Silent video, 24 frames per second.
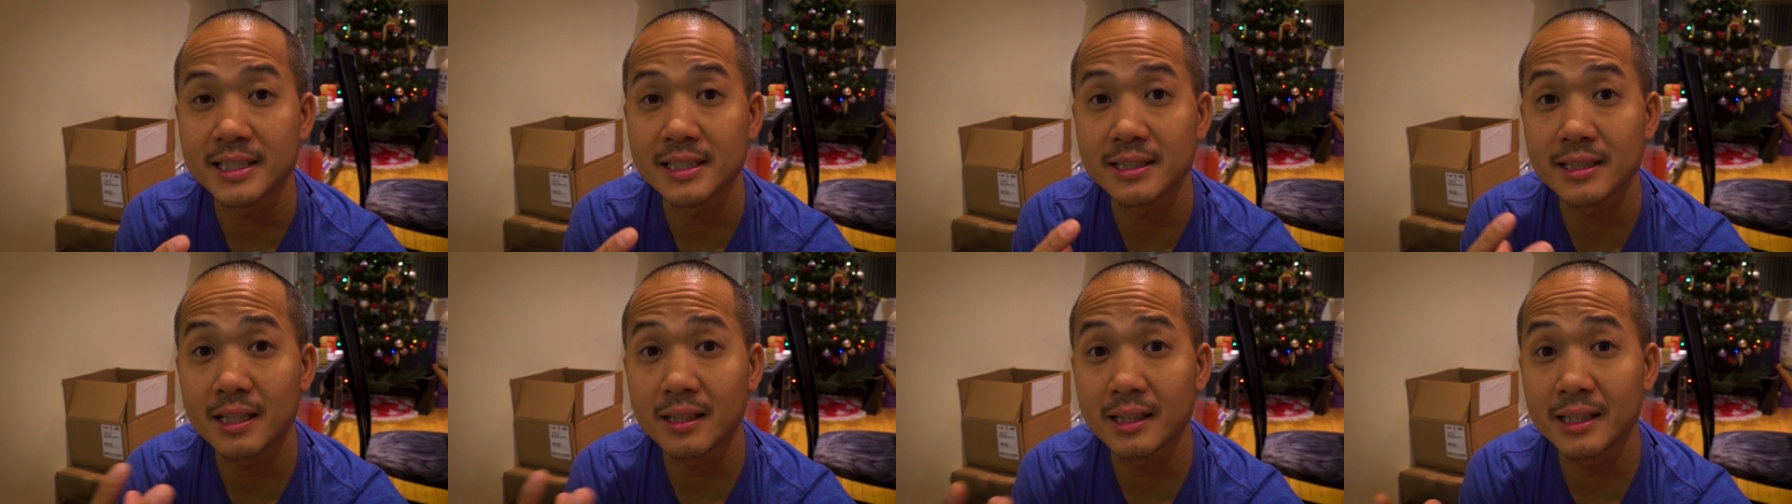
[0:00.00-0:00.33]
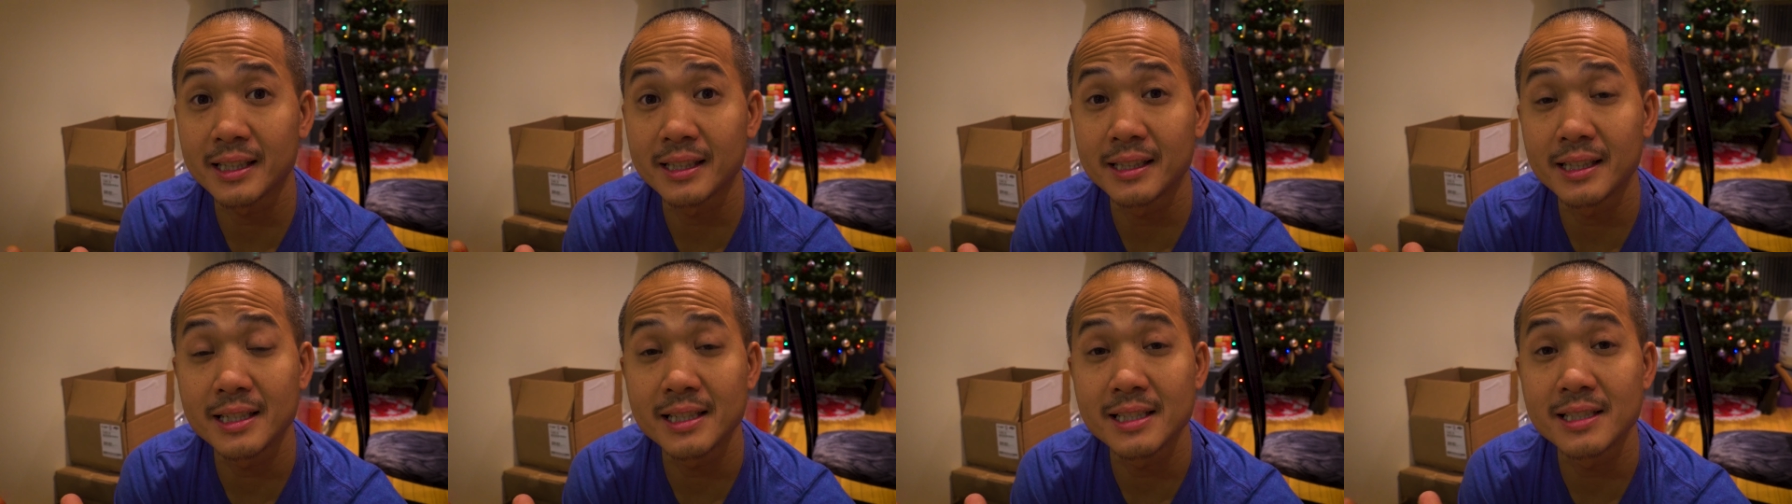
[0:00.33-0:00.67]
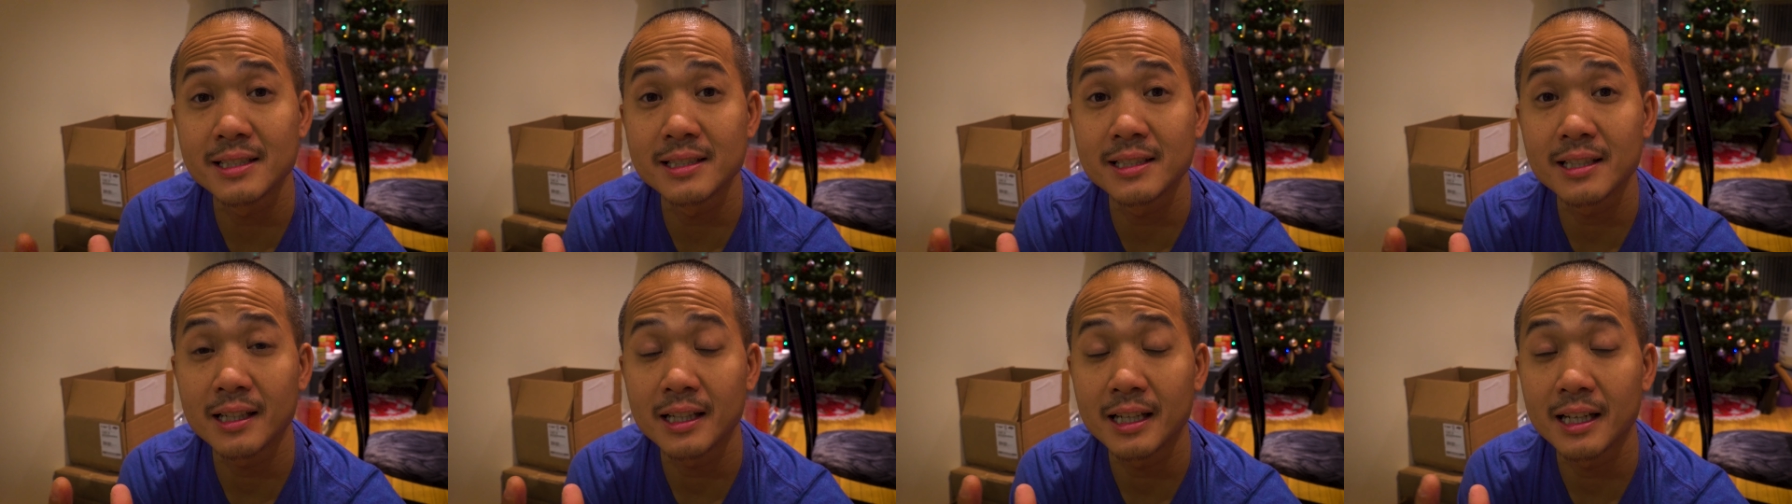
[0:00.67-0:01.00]

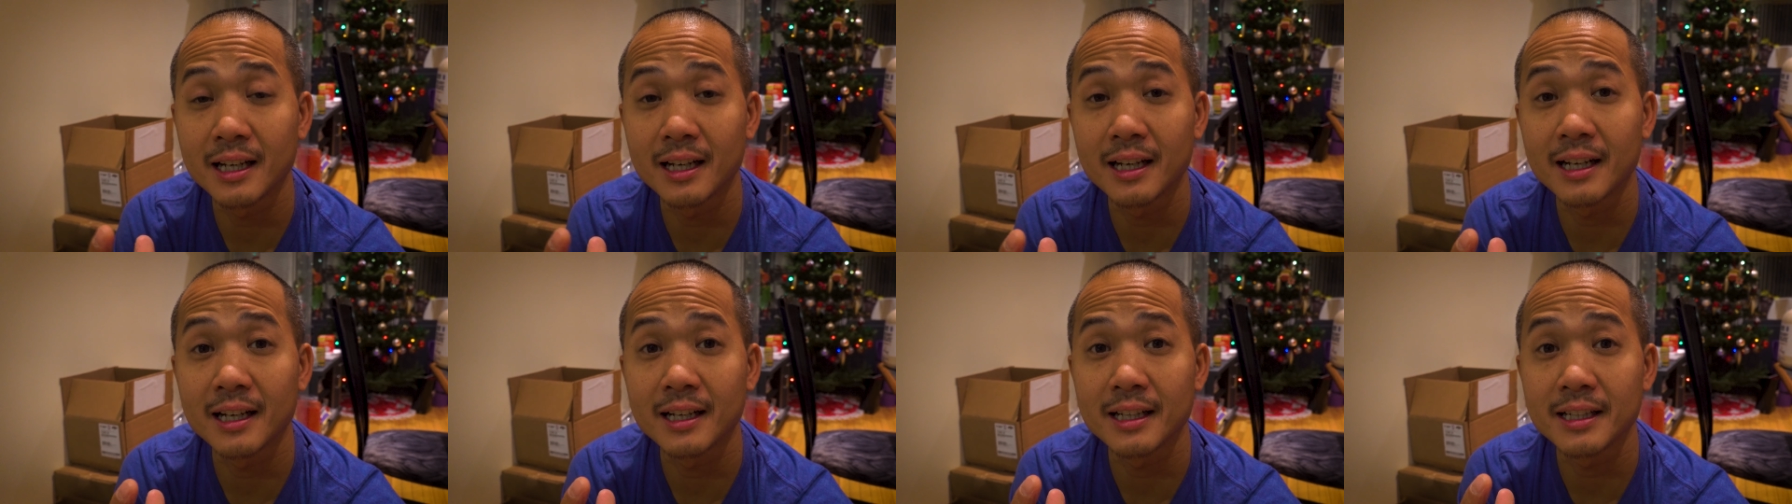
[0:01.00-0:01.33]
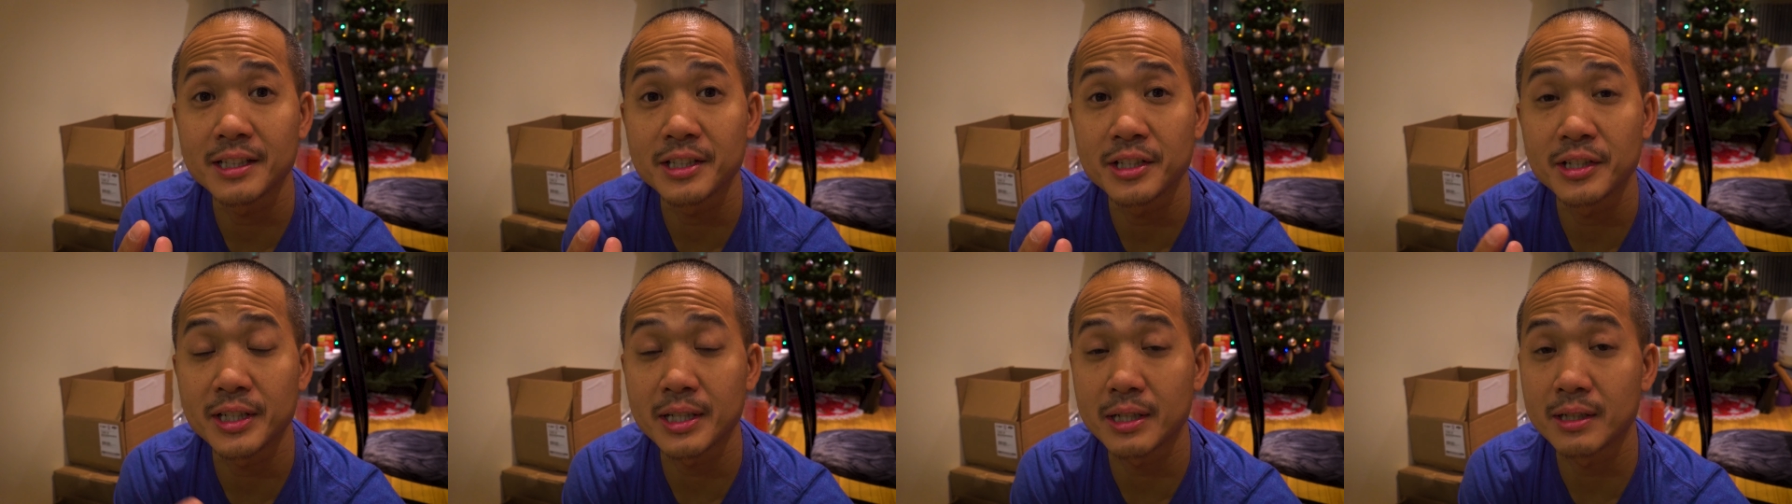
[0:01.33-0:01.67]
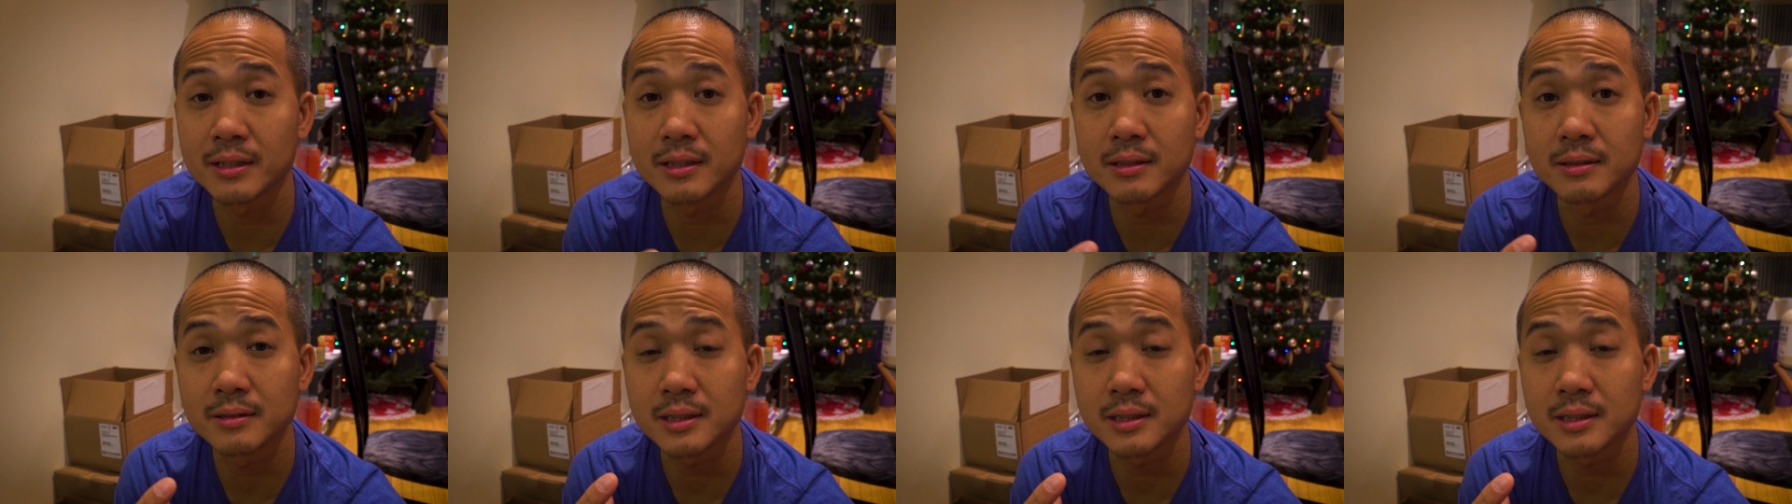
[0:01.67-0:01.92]
LEDs, you can